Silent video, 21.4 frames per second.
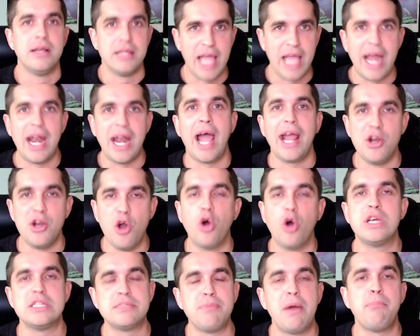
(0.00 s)
And I know
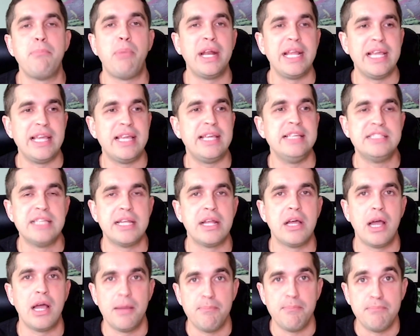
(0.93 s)
because my buddy, he's an
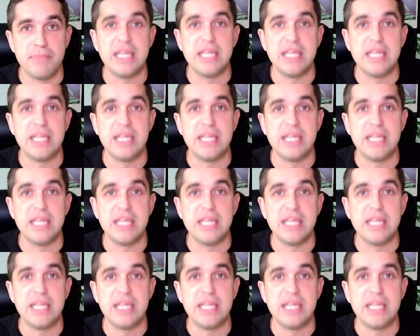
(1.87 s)
um,